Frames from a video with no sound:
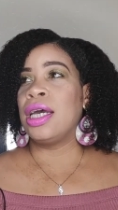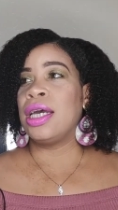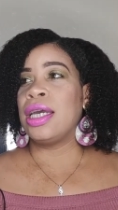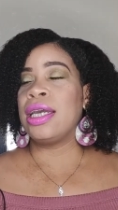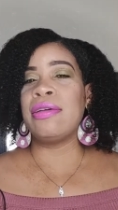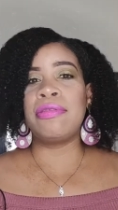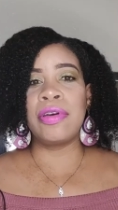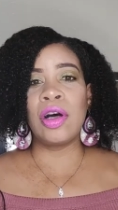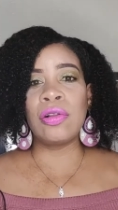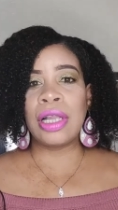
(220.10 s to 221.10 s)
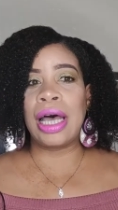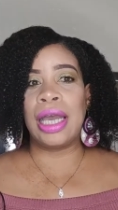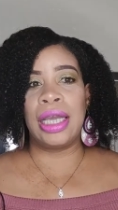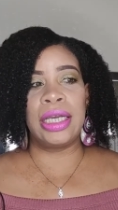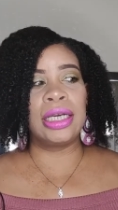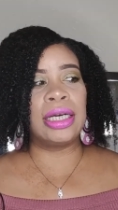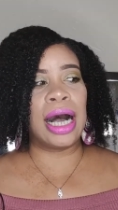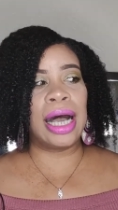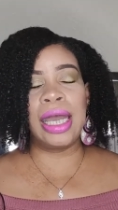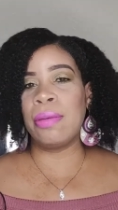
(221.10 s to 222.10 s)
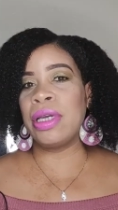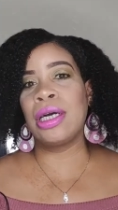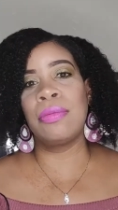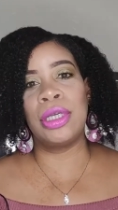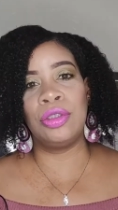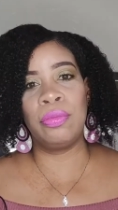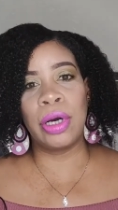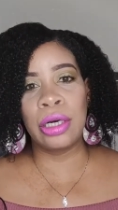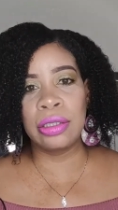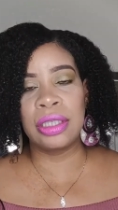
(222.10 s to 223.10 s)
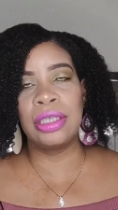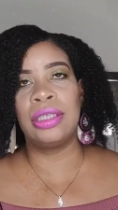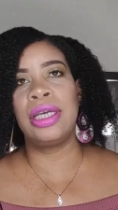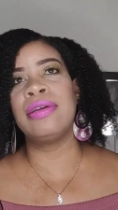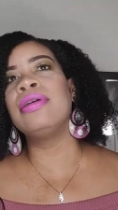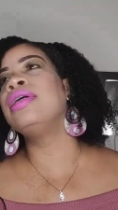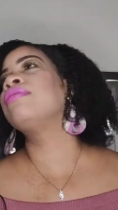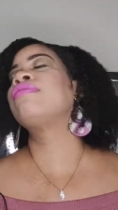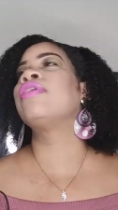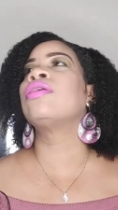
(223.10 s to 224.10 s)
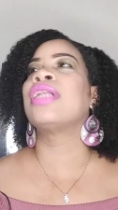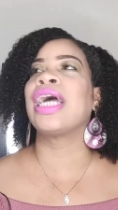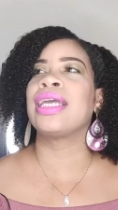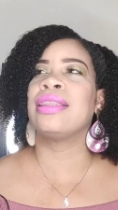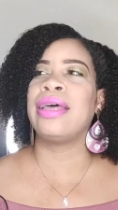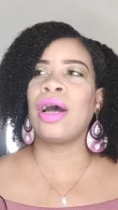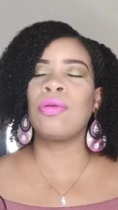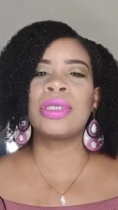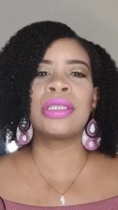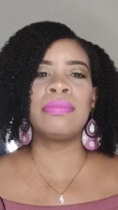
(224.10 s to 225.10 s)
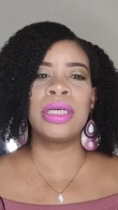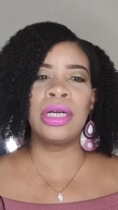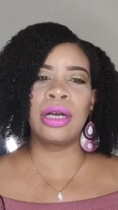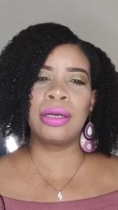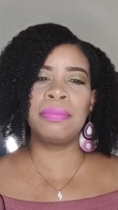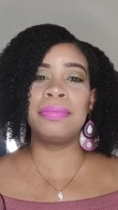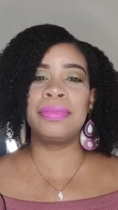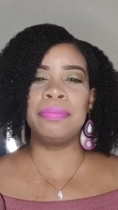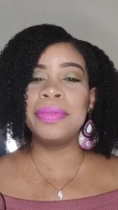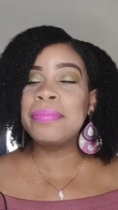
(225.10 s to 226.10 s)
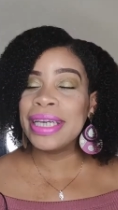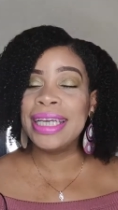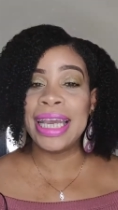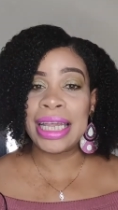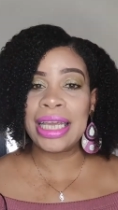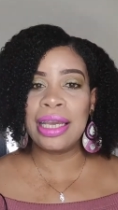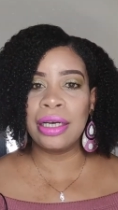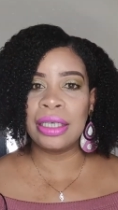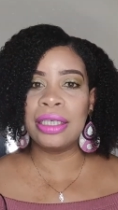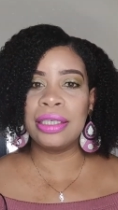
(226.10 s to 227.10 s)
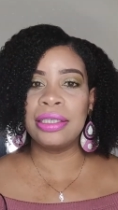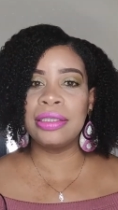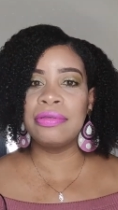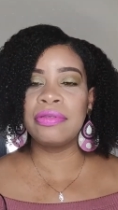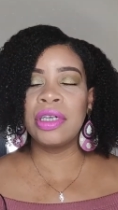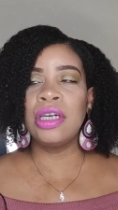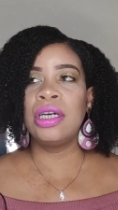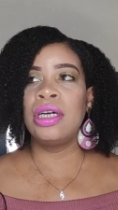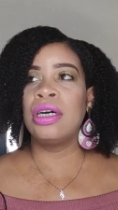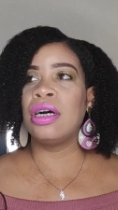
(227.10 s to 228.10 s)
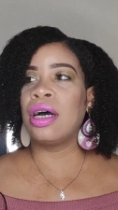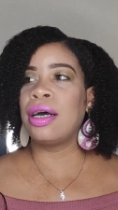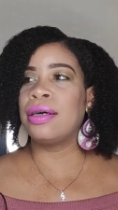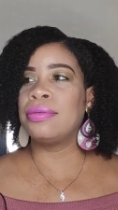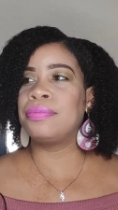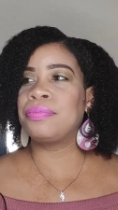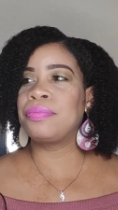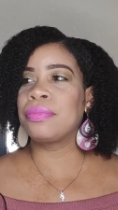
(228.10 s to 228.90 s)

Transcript: It felt like I had become a new person. It, it felt like that was the beginning of um,